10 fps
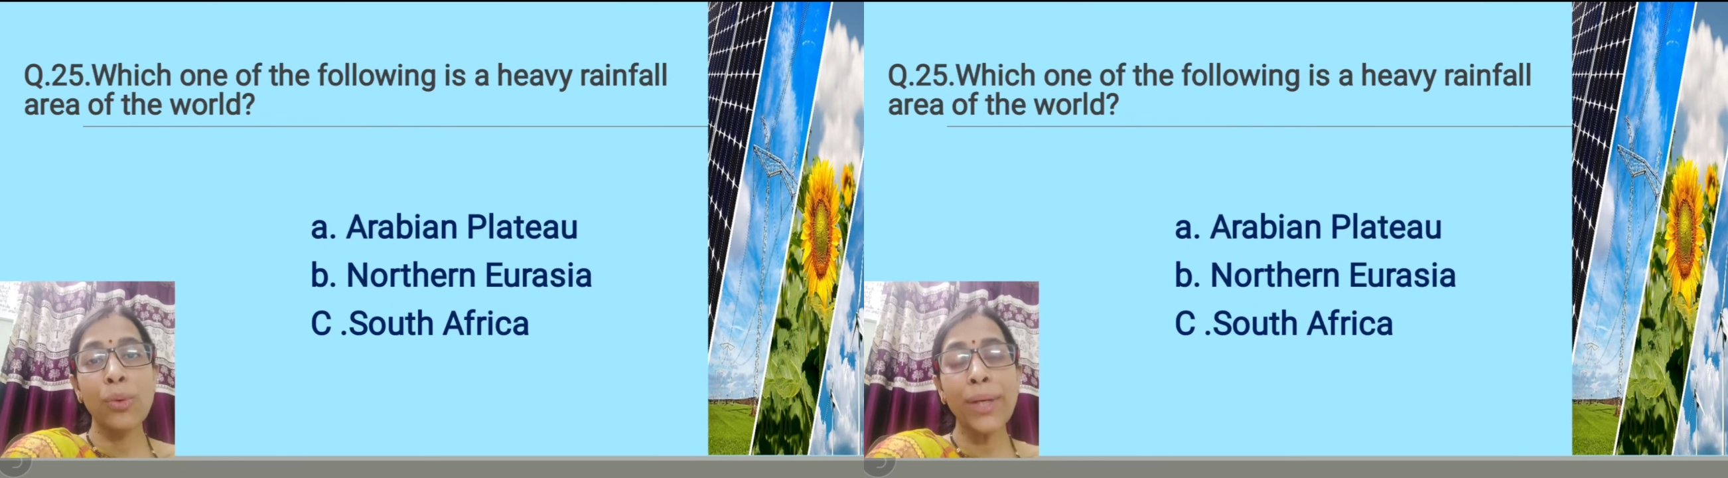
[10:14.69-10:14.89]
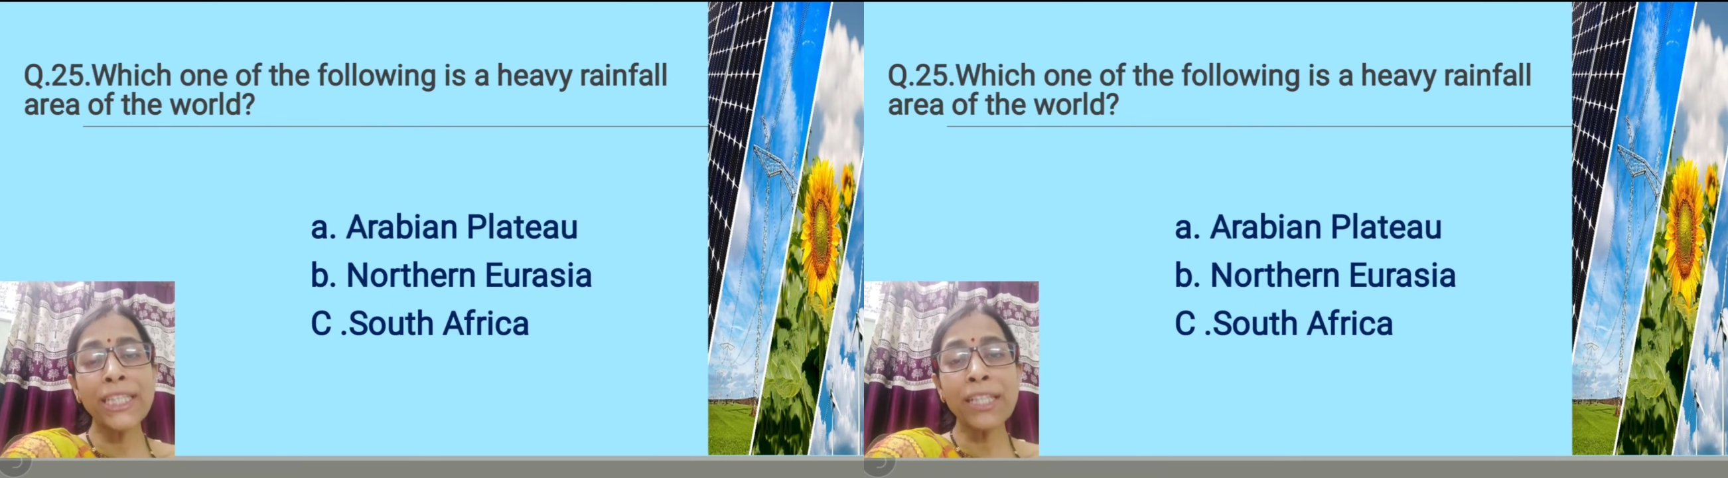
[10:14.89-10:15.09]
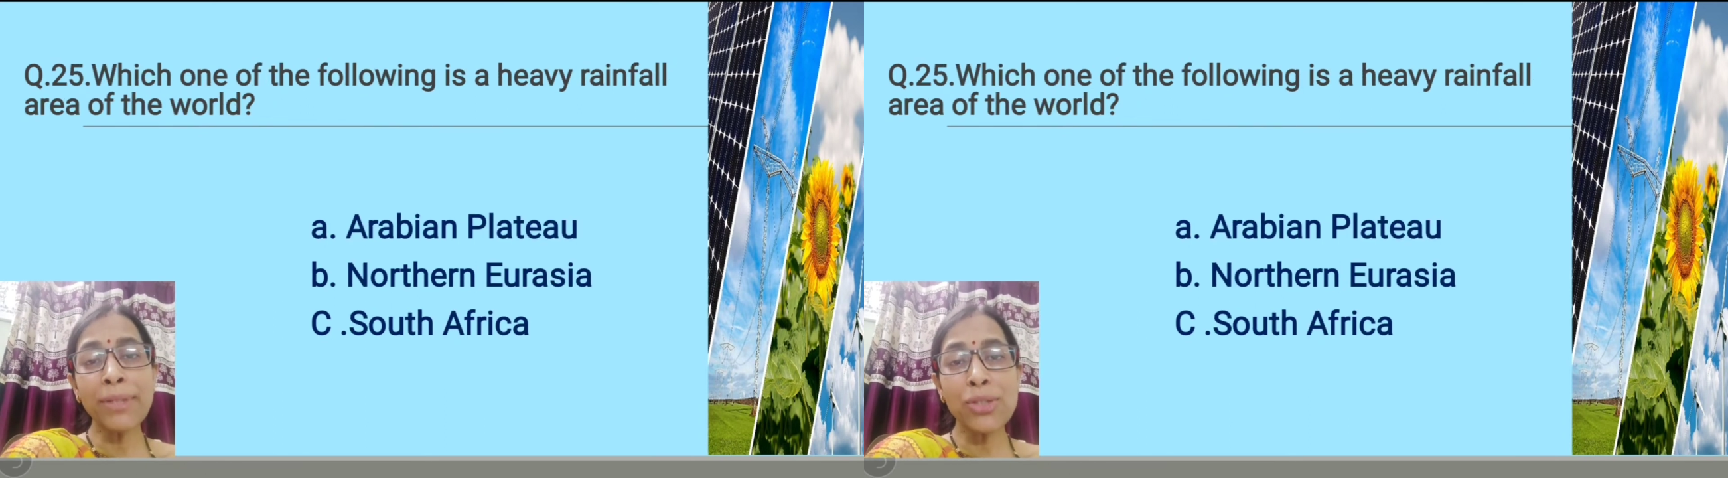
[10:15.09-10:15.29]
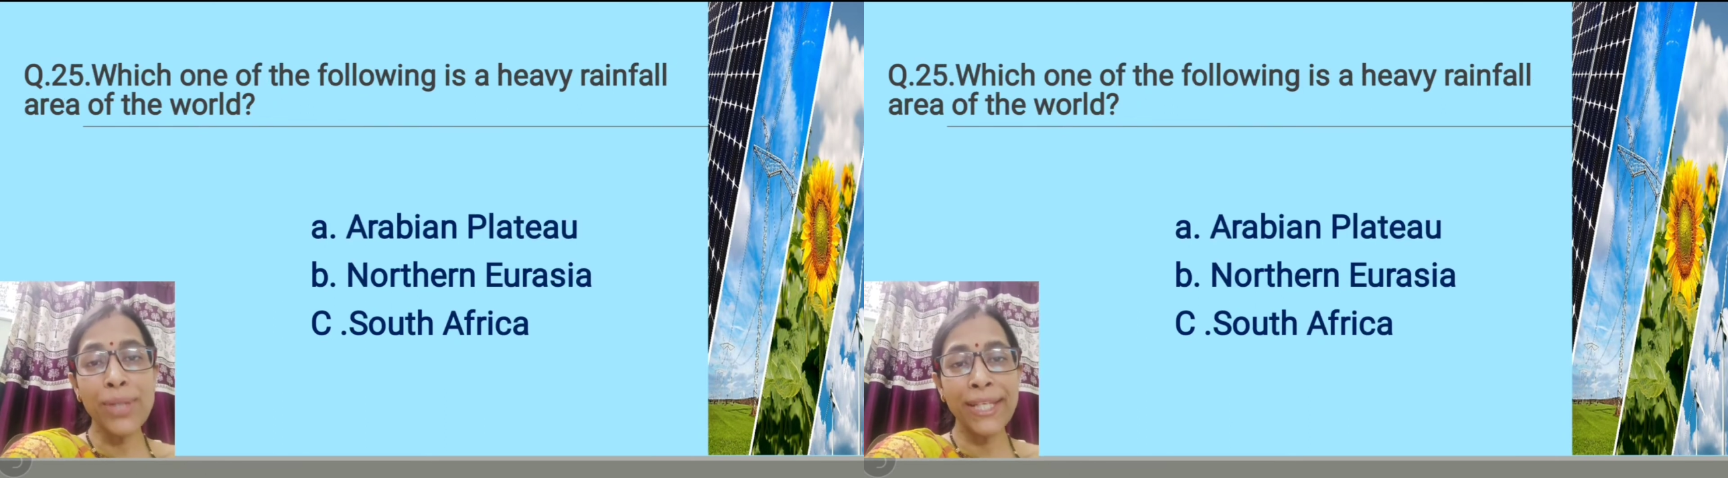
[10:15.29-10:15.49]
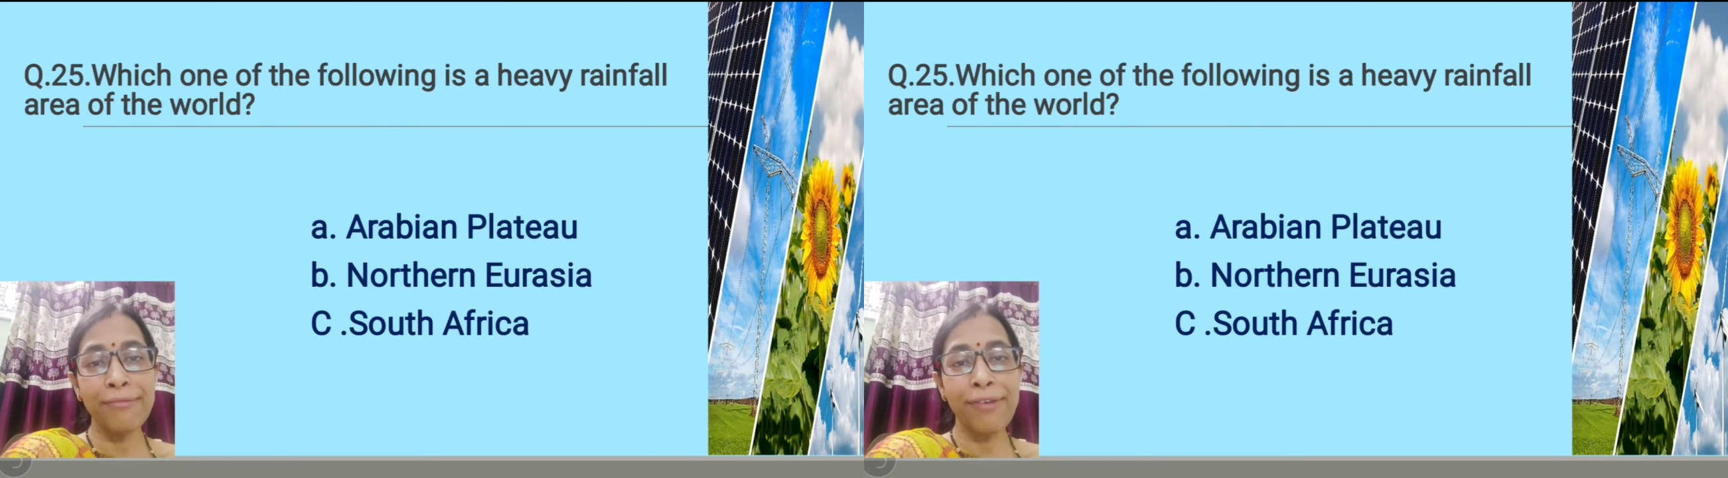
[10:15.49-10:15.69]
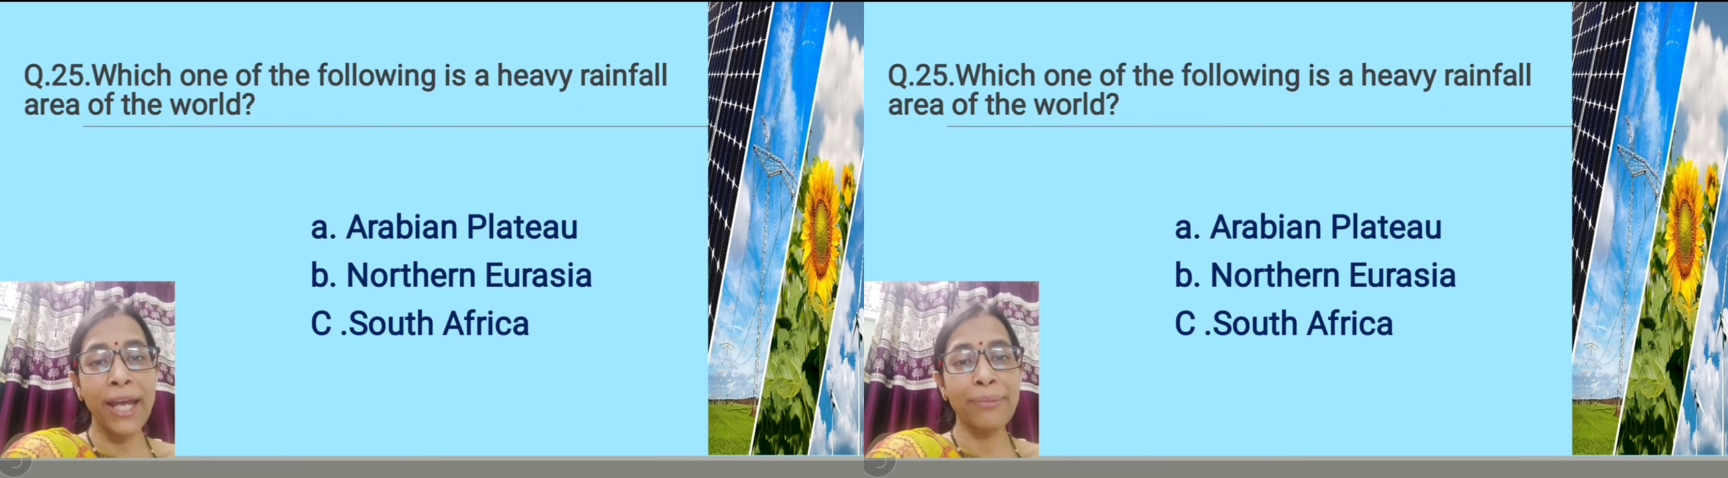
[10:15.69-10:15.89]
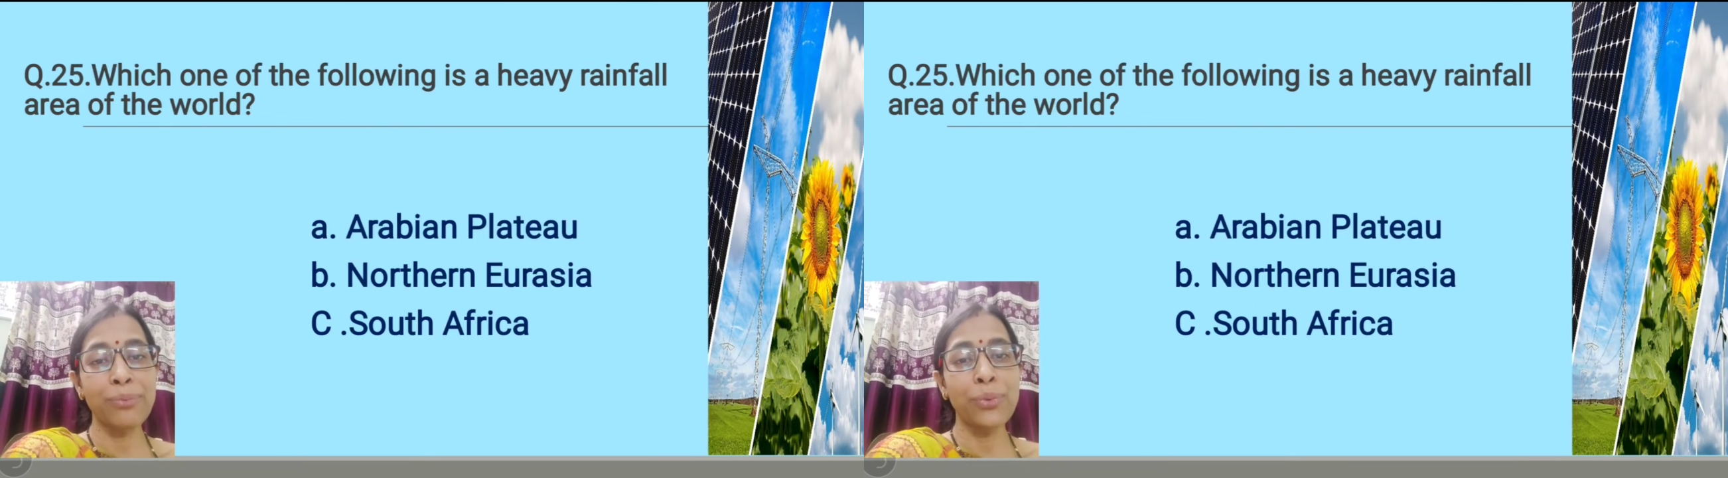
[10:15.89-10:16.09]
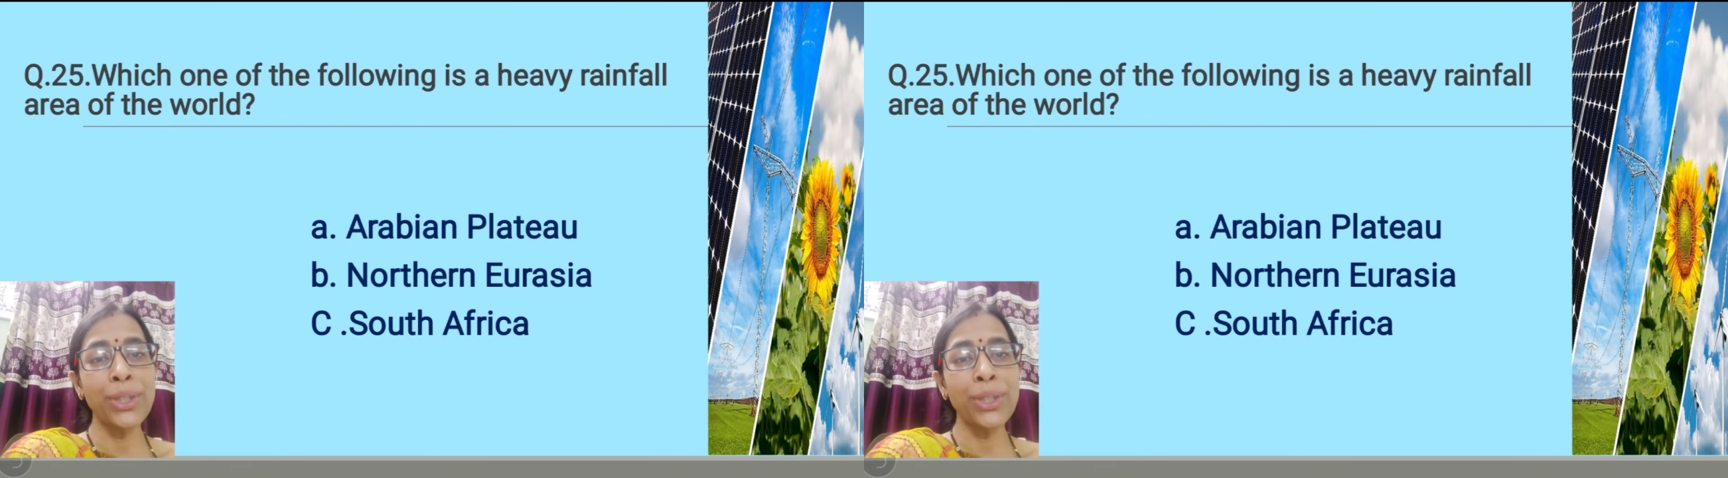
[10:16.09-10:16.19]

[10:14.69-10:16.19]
Question number 25.